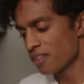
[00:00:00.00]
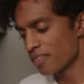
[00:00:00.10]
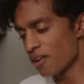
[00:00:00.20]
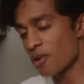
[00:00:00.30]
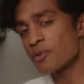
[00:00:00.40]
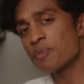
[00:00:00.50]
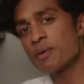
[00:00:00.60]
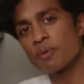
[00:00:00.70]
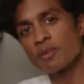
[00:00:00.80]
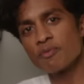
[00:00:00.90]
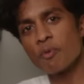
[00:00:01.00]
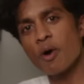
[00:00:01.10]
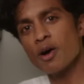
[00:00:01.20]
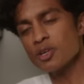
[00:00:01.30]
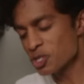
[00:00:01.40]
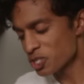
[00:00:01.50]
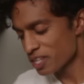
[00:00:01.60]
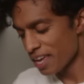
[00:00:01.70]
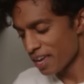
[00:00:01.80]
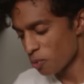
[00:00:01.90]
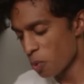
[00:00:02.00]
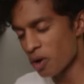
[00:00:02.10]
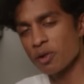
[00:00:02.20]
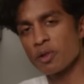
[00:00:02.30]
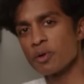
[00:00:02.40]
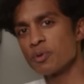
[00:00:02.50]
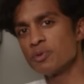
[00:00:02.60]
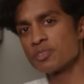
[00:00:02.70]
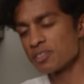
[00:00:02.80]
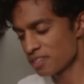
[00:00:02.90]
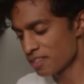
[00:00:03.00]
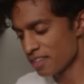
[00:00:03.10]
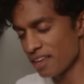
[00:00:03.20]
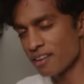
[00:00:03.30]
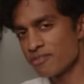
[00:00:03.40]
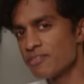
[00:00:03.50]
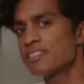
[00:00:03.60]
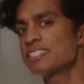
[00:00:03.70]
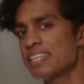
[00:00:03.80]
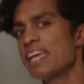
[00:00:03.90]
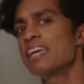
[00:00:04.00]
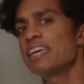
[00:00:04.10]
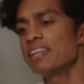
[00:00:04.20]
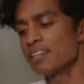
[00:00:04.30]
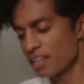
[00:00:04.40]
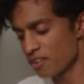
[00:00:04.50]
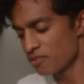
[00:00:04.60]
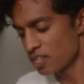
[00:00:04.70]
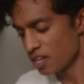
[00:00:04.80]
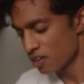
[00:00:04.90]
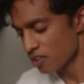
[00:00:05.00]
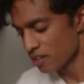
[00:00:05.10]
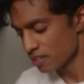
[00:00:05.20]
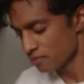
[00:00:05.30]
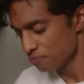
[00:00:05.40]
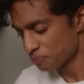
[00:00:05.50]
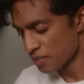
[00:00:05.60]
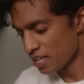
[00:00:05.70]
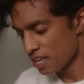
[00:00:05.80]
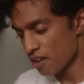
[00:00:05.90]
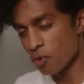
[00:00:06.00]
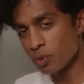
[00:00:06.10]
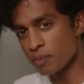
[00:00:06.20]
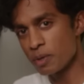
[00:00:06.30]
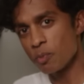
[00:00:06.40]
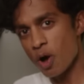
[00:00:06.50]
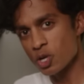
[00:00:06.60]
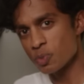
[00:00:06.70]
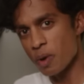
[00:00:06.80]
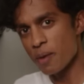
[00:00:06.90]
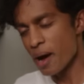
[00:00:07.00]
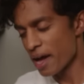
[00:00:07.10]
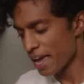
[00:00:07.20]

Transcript: that other people have washed and what clothes have stayed and lived here and have only been washed by my